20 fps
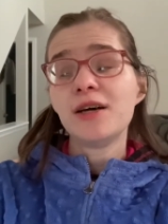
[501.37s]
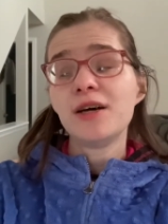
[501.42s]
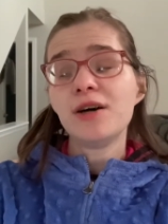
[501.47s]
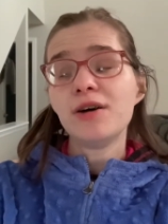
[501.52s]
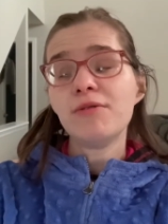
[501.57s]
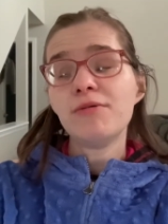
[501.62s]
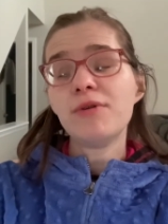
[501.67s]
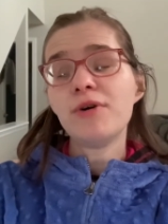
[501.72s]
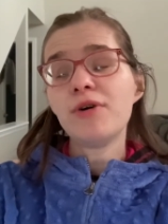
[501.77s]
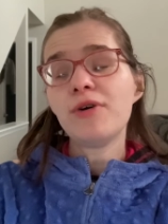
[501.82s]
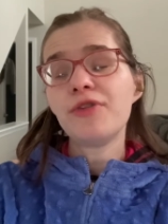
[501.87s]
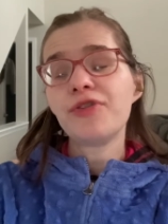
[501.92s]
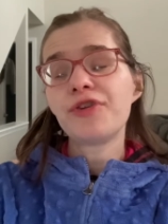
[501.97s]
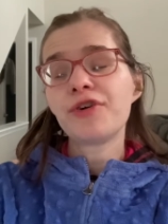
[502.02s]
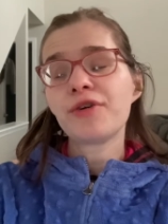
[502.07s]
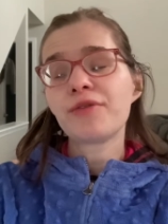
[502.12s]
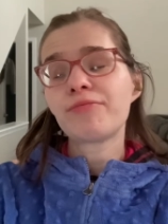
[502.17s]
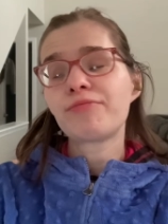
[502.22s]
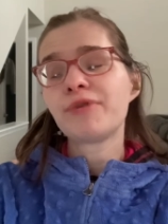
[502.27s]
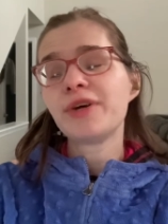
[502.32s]
Well,
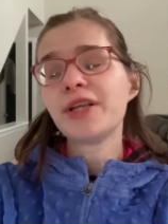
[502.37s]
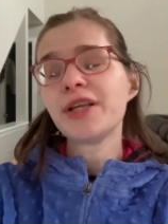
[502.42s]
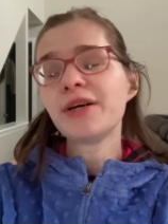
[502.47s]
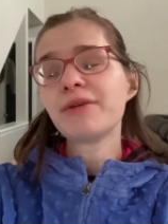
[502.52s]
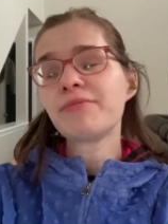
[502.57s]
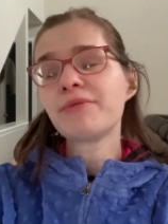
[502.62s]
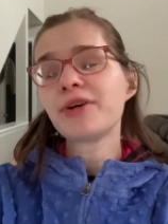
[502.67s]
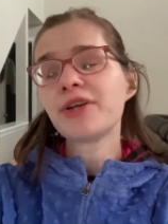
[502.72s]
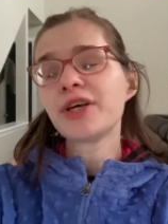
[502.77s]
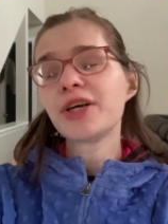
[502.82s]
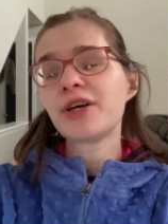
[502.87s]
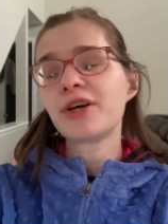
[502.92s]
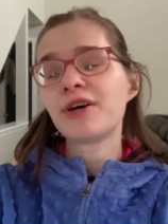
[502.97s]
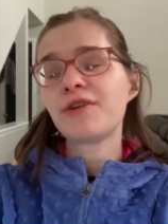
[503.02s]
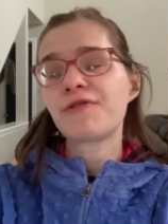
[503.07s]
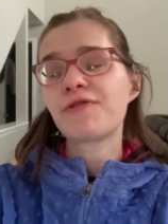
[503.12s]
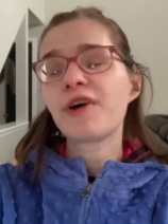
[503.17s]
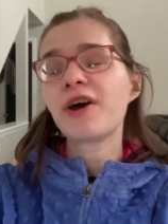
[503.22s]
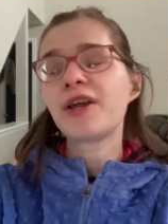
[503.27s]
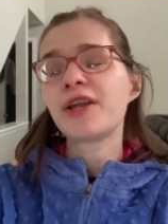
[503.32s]
they're a really, really
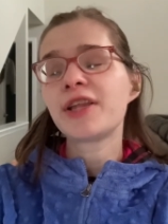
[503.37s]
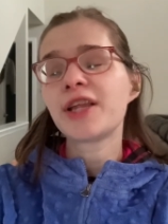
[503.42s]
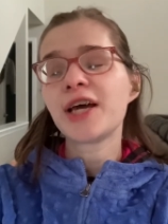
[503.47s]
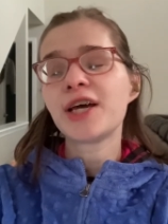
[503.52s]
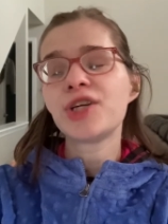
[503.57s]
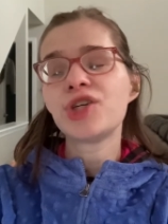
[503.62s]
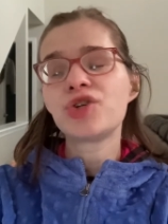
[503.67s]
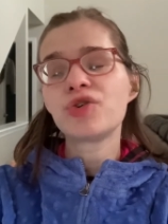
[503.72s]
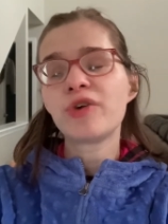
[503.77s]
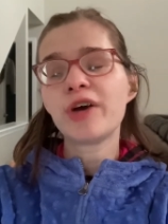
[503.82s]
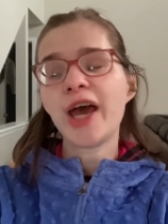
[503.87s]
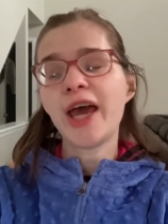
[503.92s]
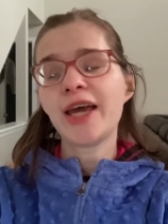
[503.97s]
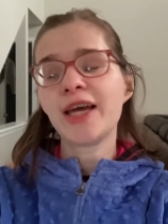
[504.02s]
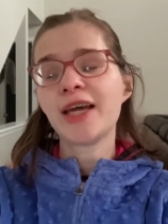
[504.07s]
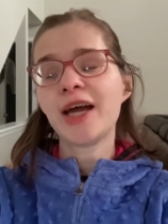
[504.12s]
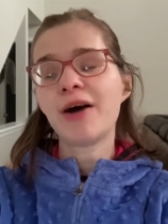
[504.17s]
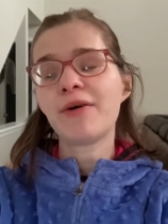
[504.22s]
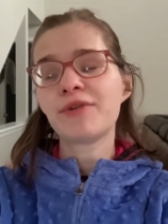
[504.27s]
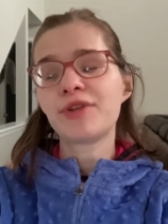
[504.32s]
good friend and they enjoy
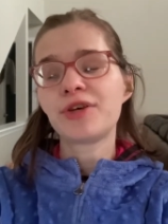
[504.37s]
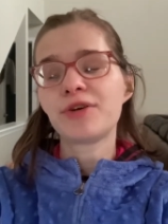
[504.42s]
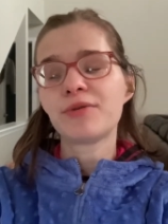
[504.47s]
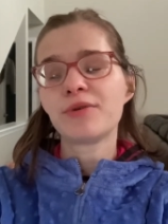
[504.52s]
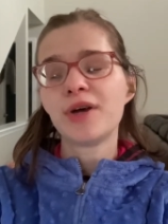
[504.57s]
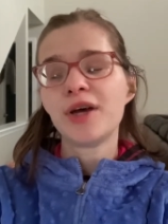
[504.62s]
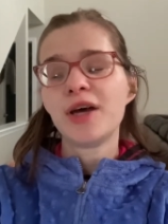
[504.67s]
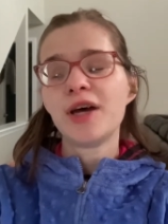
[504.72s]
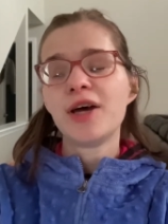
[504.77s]
hanging out with you.